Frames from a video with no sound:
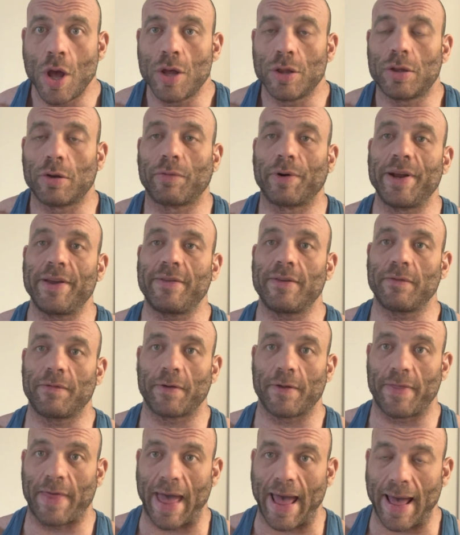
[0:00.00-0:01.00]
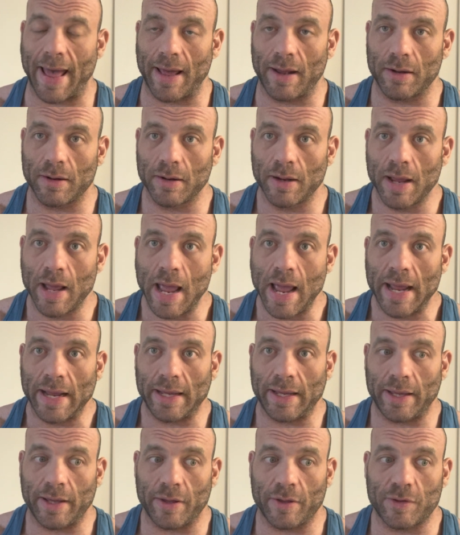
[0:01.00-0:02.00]
The reason for that
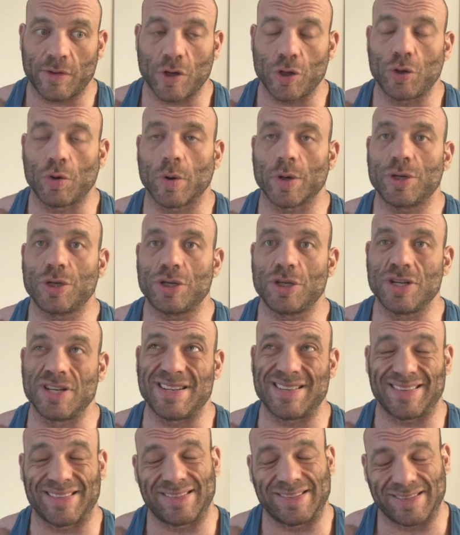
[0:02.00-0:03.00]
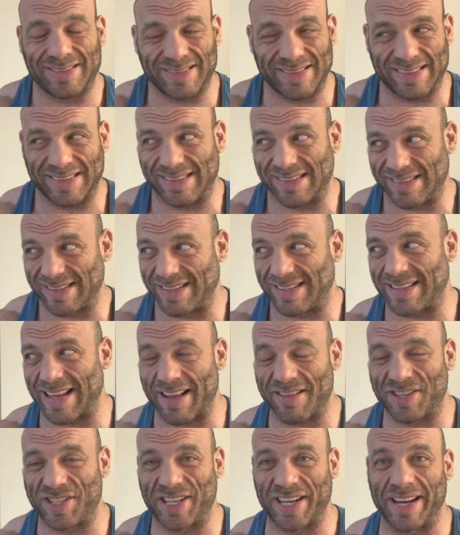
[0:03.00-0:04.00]
is this
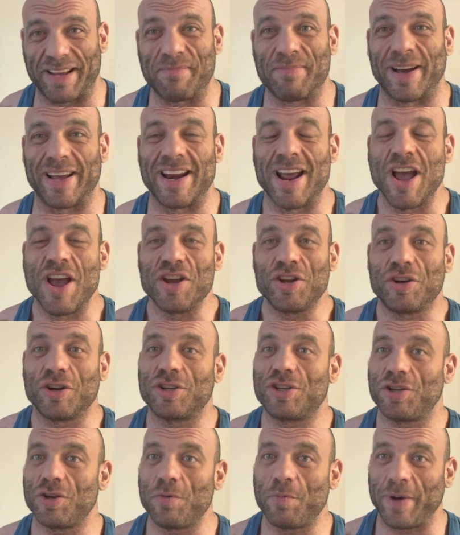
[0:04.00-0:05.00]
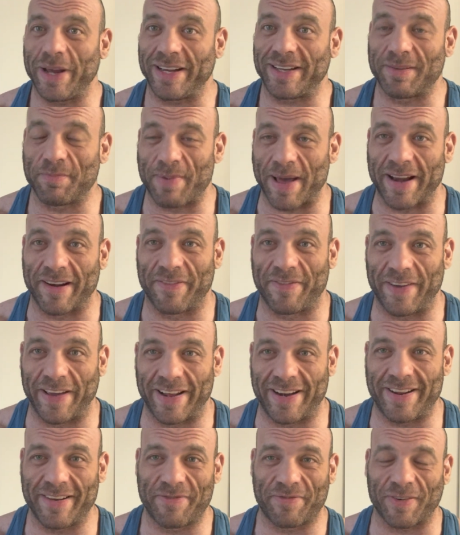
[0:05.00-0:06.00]
sounds shitty, but you're too weak to
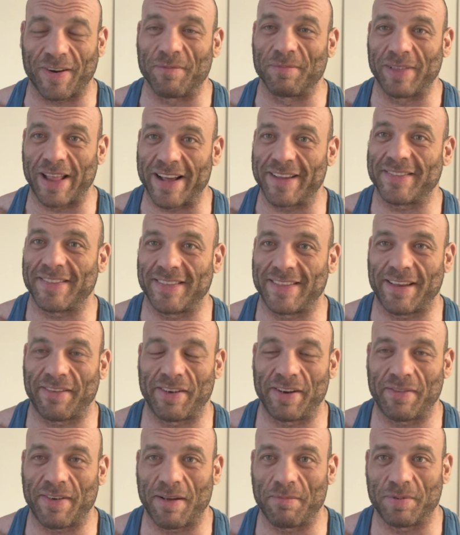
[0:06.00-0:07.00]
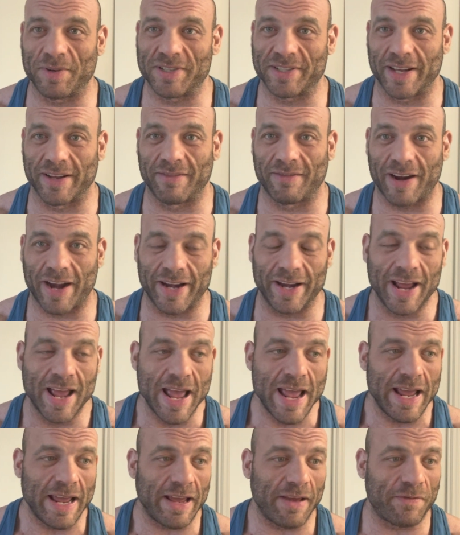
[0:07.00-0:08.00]
benefit from less than 75%, right?
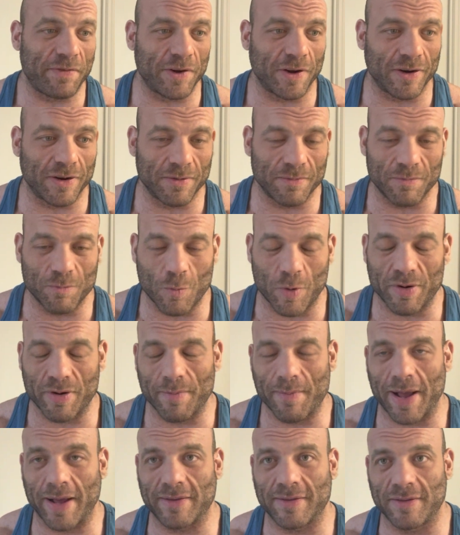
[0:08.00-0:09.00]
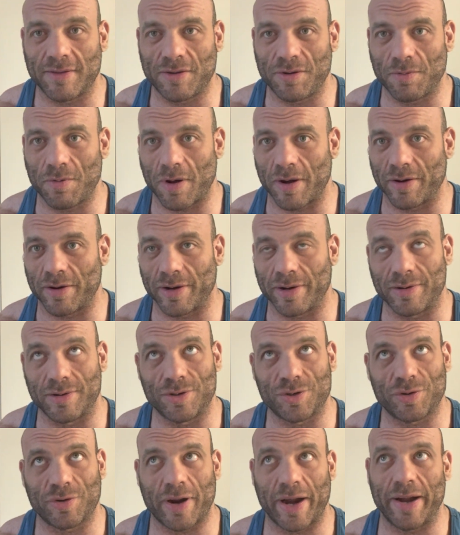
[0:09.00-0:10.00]
If your one rep max is 200,
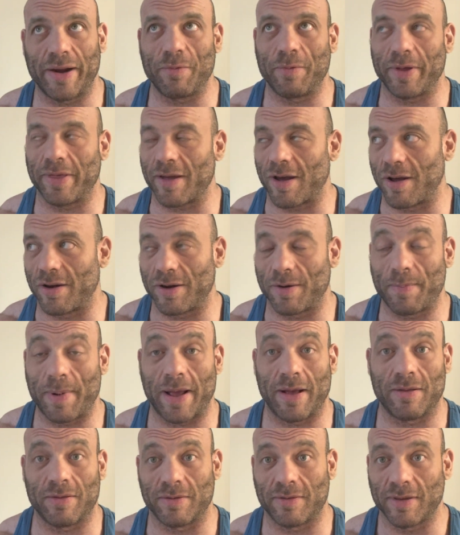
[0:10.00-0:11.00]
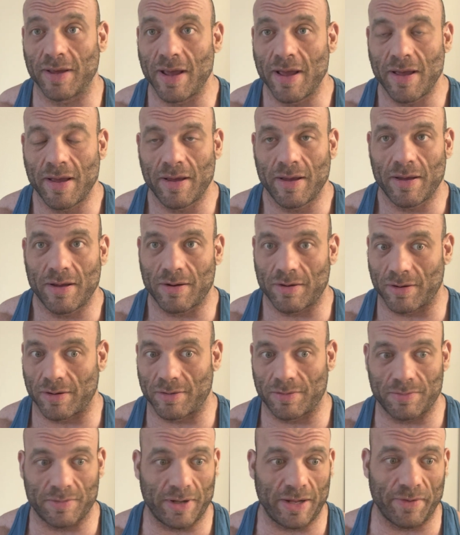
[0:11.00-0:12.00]
training with 100 pounds
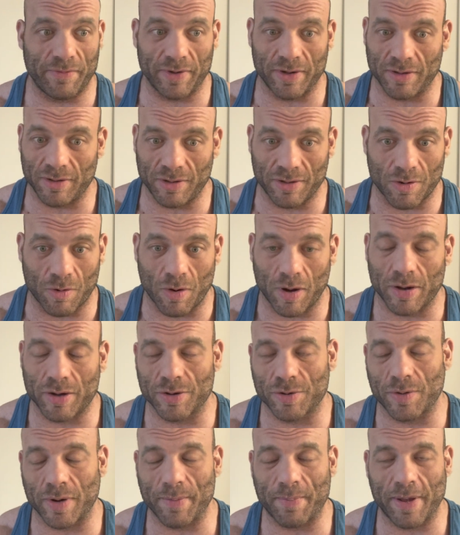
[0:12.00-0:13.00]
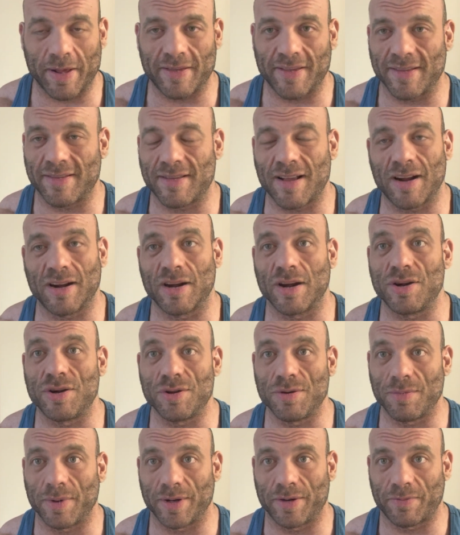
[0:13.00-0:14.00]
or even, 120 pounds, that's not gonna
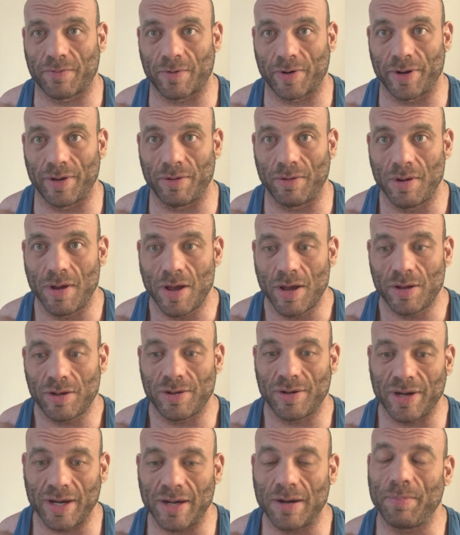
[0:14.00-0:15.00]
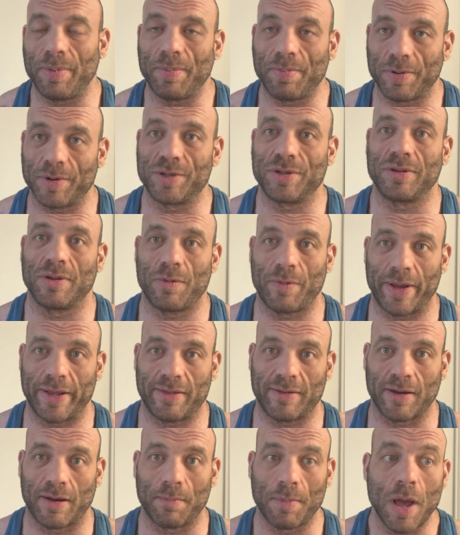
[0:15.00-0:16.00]
do much for you. You need to be pushing the
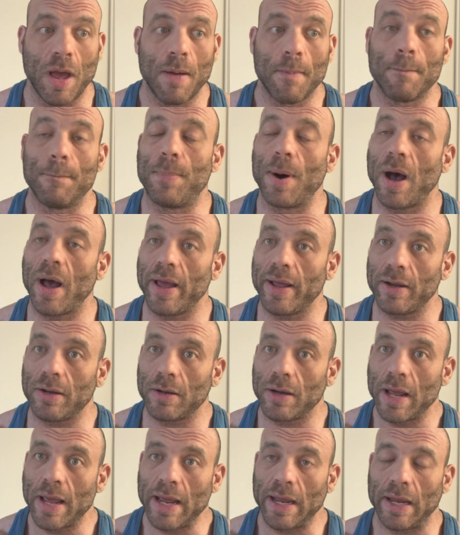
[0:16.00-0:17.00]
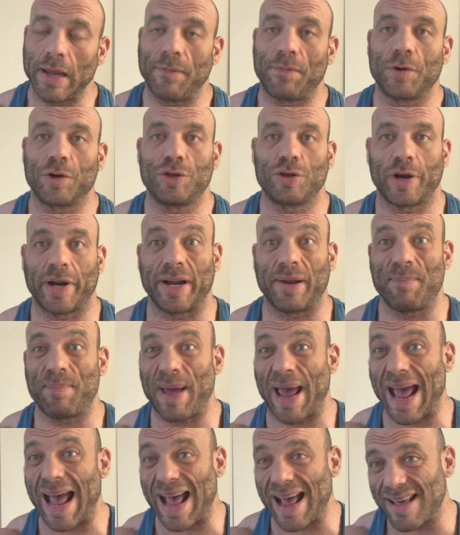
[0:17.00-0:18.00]
weights up. But if you're training
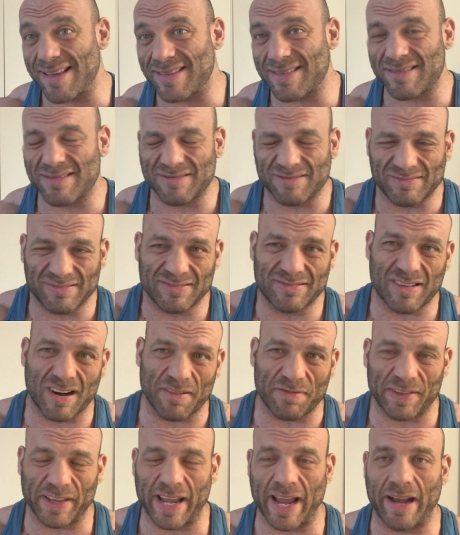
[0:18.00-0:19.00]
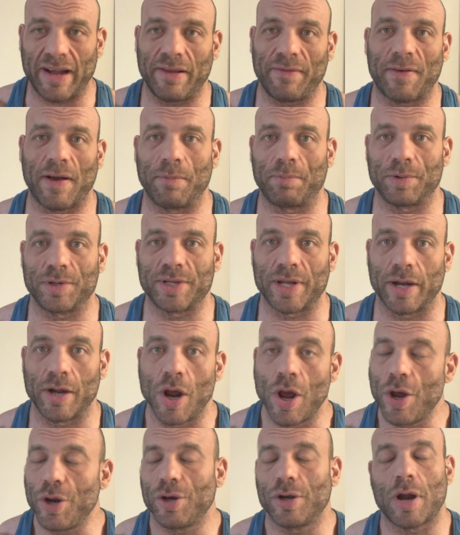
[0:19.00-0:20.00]
past roughly 85%,
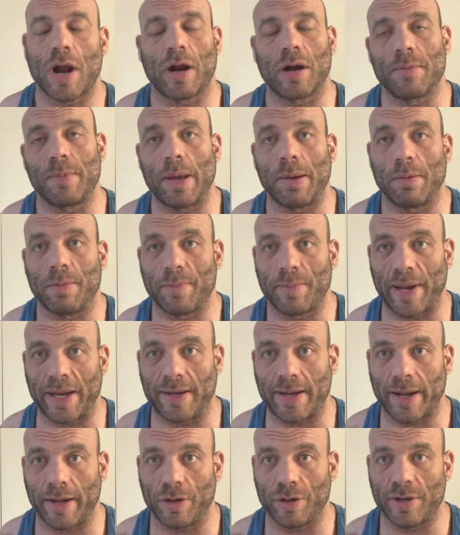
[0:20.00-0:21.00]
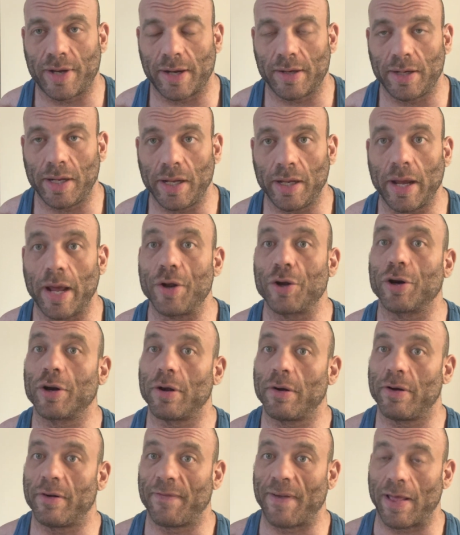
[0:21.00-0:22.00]
you're not gonna be able to maintain good technique and you're
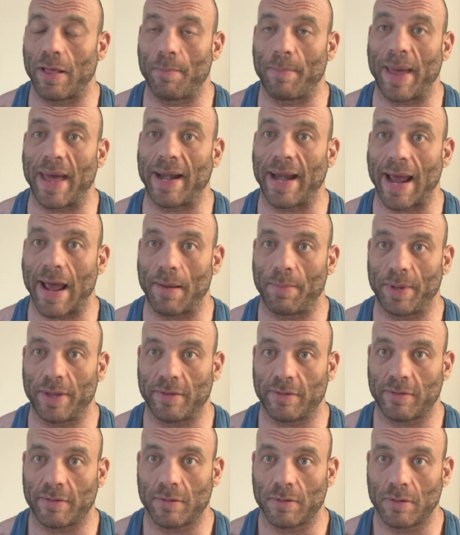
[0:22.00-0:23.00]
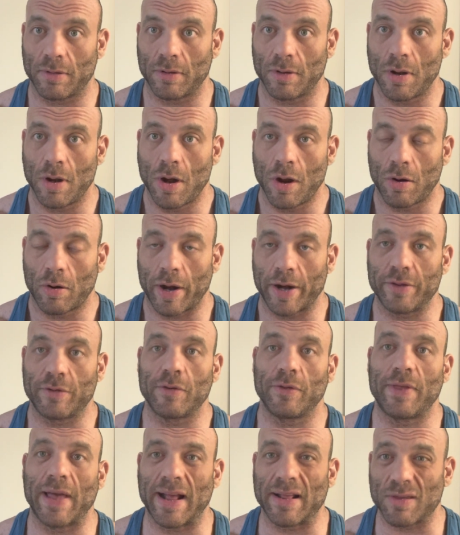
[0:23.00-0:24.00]
gonna develop bad habits. Right,
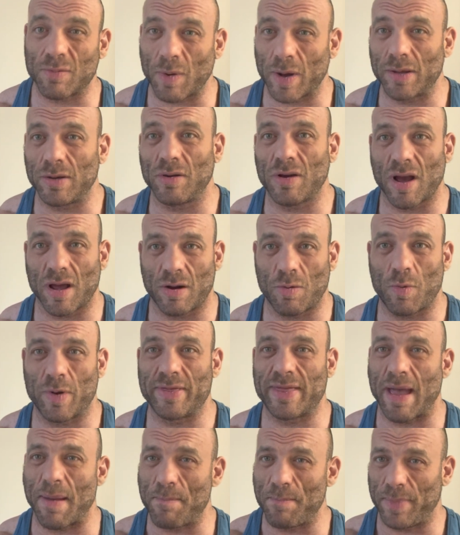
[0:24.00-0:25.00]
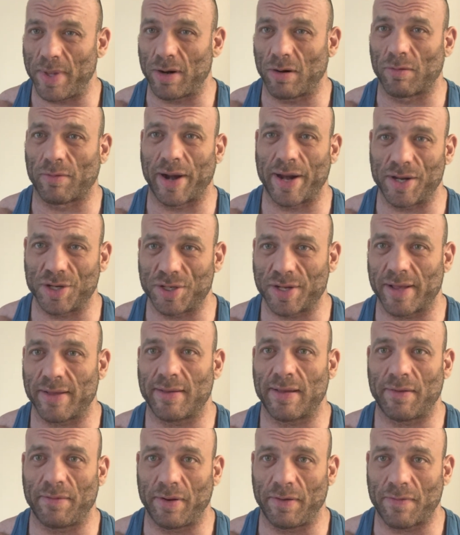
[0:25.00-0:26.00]
so that's why you kind of want that middle range, that
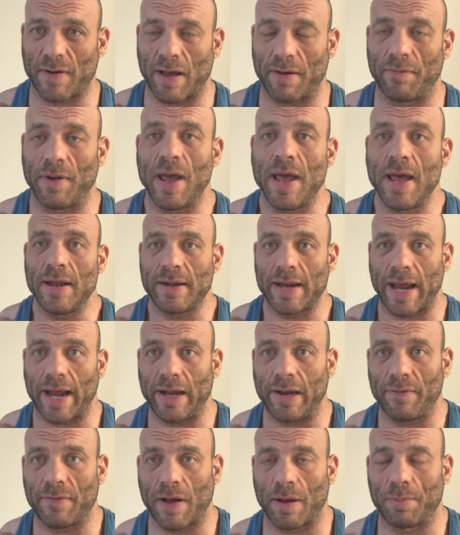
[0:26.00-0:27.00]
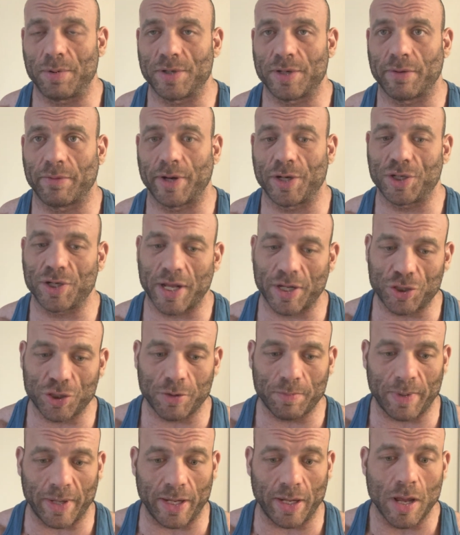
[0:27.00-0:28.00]
75 to 85% range. That
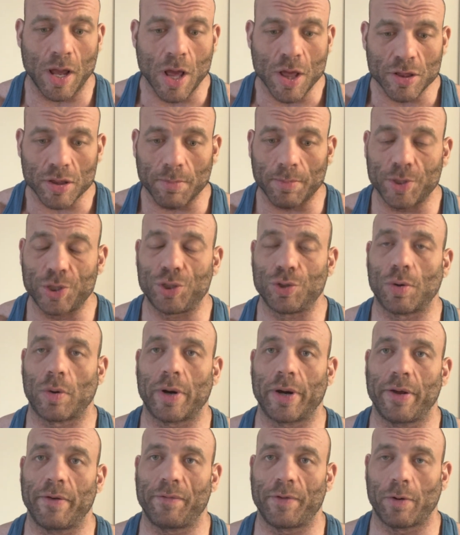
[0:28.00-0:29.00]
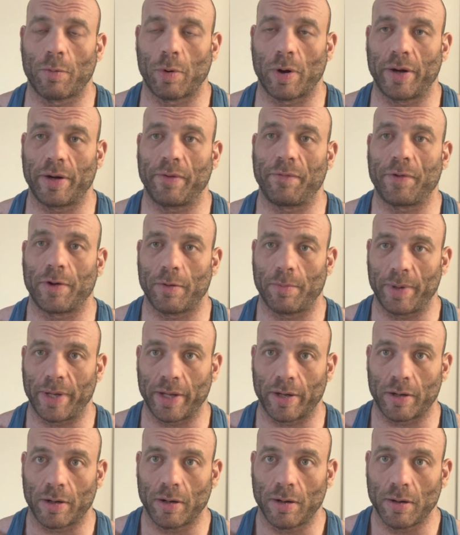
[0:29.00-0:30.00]
should be the majority of your work if you're a
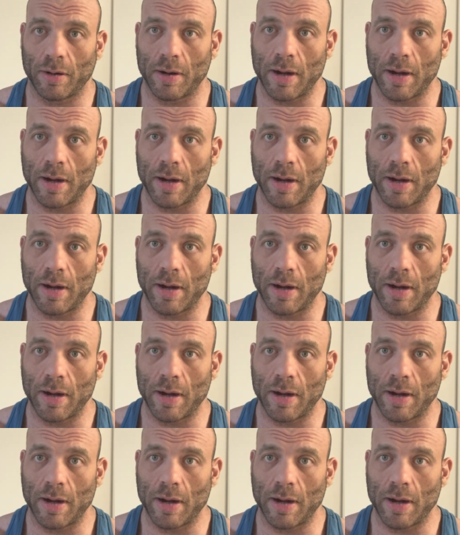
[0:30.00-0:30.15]
beginner.